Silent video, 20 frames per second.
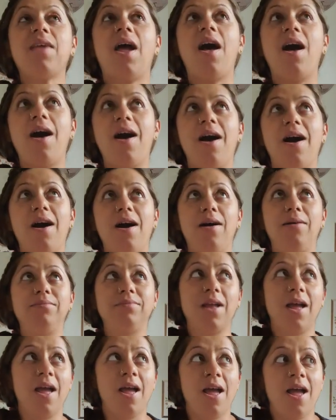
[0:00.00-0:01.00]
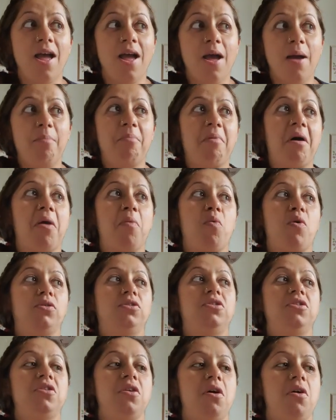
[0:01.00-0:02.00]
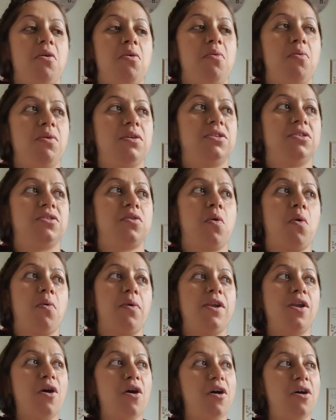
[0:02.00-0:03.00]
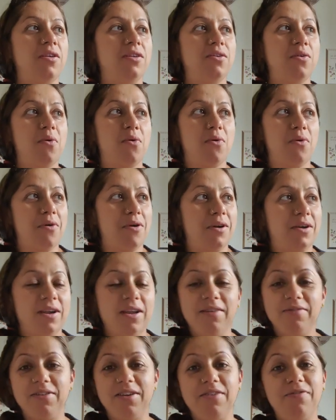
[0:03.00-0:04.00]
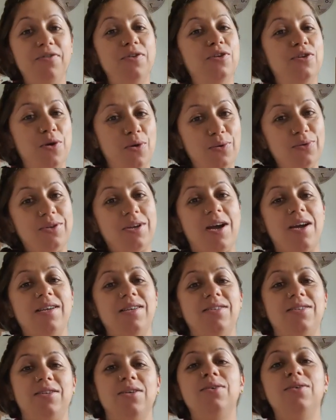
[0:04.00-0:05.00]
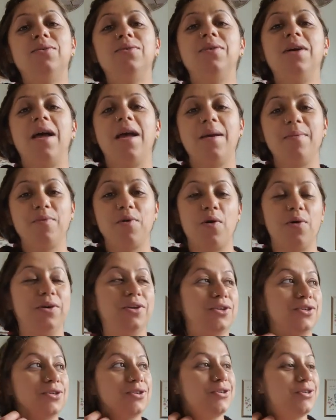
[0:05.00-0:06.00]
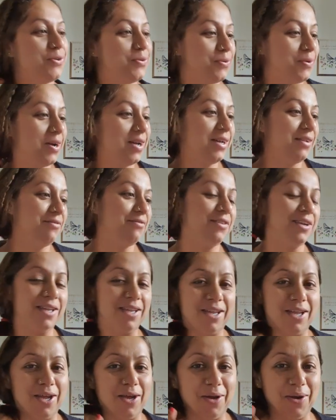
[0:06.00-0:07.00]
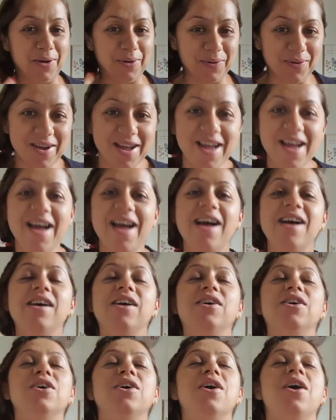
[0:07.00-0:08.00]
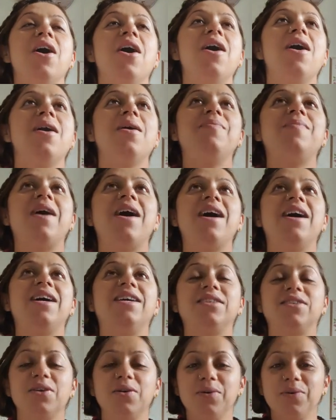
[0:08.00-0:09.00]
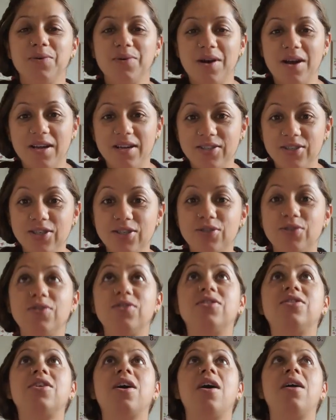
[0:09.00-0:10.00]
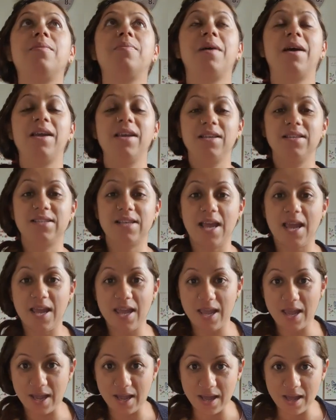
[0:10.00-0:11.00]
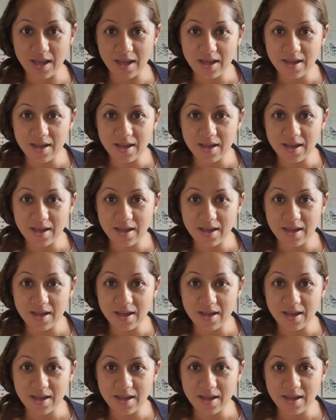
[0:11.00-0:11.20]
might want to know what's going on, or even if you don't, I still am going to do a video. So just to start by saying,